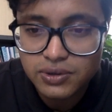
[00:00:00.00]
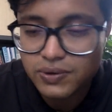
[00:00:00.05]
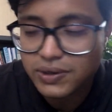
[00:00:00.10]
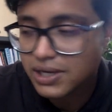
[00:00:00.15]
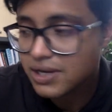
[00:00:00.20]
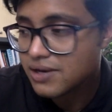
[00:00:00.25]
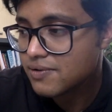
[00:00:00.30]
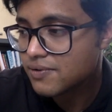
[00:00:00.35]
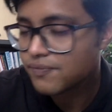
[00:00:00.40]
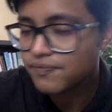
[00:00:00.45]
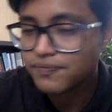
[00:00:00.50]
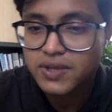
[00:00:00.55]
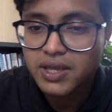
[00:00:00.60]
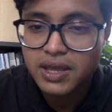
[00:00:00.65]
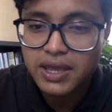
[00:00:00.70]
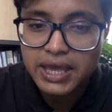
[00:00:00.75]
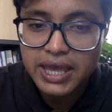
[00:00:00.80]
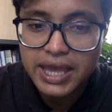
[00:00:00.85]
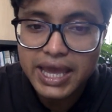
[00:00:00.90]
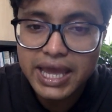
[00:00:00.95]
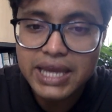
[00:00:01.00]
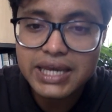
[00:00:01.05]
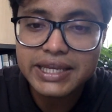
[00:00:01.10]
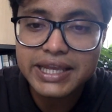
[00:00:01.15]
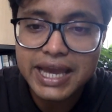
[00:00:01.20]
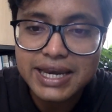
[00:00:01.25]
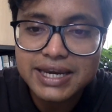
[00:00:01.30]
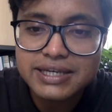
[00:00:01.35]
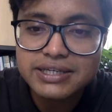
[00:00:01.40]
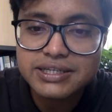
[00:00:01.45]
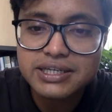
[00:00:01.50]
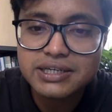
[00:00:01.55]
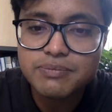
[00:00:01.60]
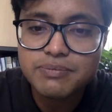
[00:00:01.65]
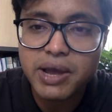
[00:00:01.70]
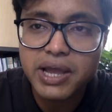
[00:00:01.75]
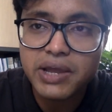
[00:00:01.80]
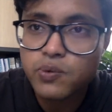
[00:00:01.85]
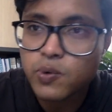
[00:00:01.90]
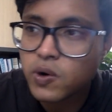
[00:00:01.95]
okay, and guaranteed
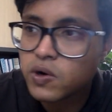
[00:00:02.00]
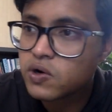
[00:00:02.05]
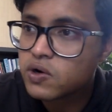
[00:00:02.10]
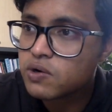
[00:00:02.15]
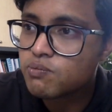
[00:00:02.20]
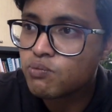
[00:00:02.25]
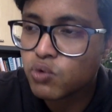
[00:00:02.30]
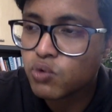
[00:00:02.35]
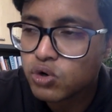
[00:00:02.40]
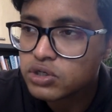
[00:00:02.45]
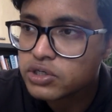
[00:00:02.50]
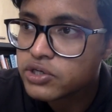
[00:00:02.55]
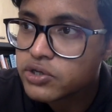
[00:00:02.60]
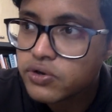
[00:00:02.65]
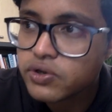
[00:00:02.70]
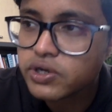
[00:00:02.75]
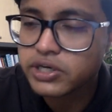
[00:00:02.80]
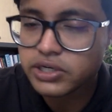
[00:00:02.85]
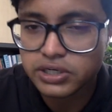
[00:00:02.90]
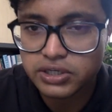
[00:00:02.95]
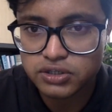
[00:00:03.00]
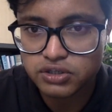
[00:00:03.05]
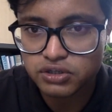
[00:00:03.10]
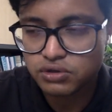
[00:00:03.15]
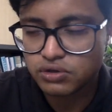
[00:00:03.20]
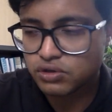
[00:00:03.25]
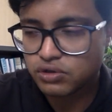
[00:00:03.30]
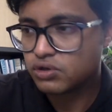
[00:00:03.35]
by one or more sureties.